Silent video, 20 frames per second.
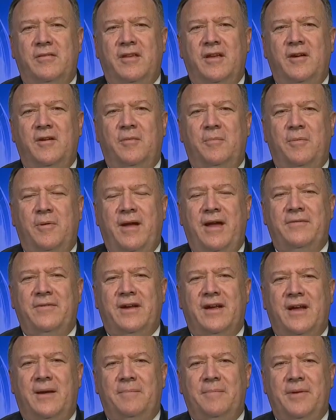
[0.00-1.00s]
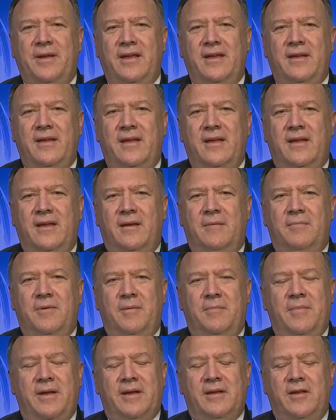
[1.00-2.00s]
single private company,
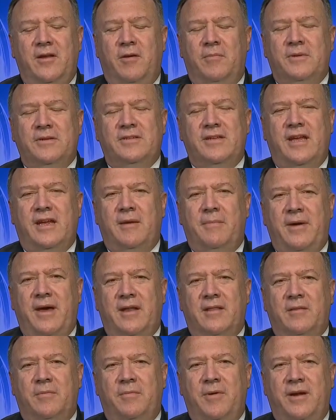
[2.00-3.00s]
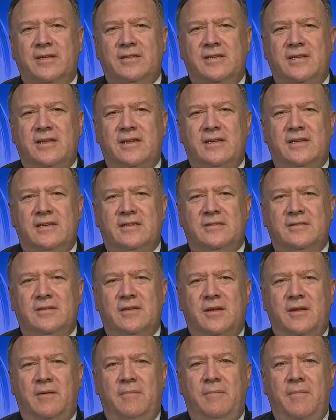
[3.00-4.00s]
but make no mistake about it, the president
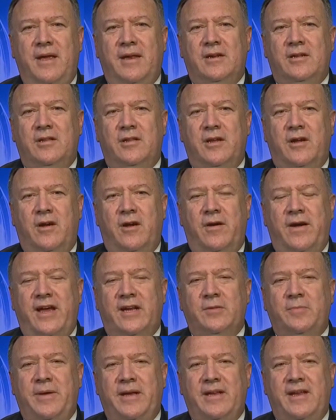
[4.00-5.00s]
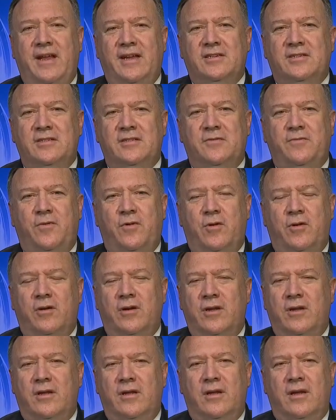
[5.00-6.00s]
has made clear our expectations
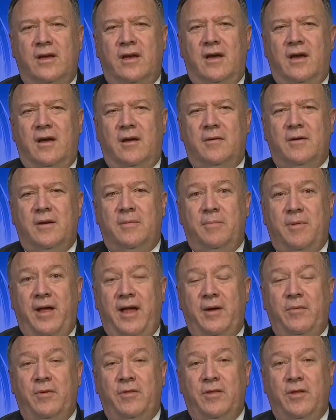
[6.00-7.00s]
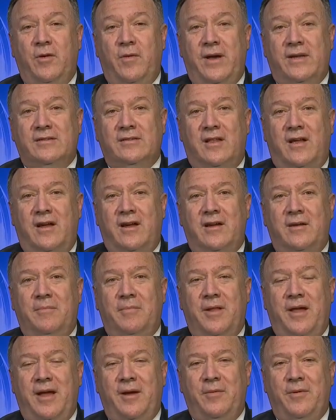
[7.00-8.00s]
for complying with U.S. law,
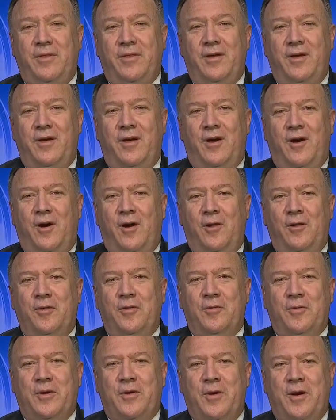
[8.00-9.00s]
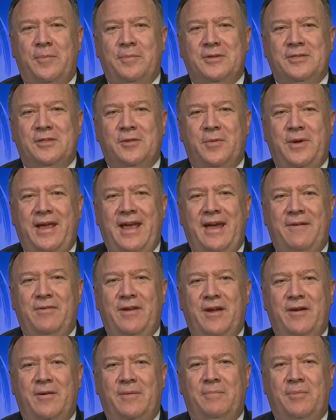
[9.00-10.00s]
complying with all of the requirements that we have
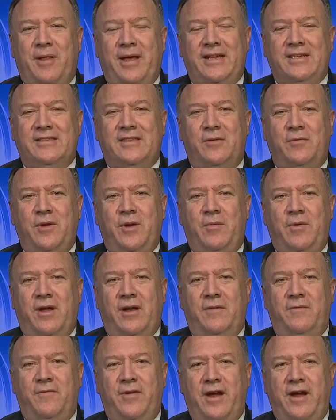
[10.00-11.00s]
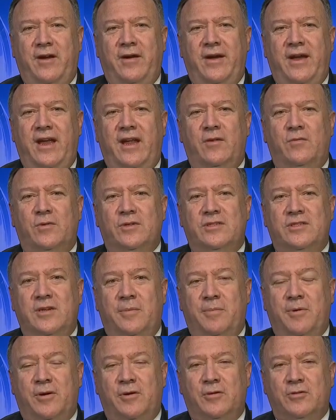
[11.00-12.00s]
here in place, that we want a fair and
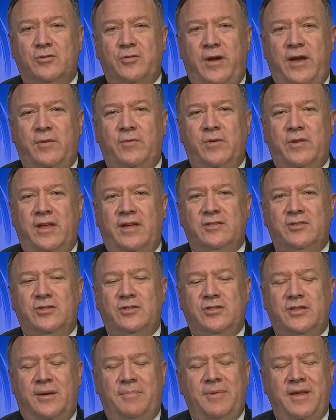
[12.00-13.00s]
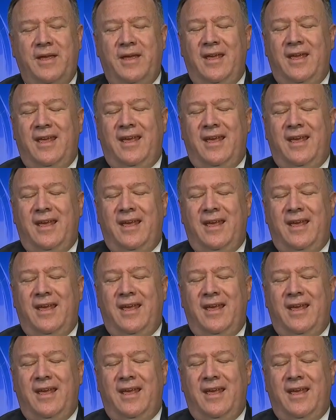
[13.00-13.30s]
reciprocal trade relationship.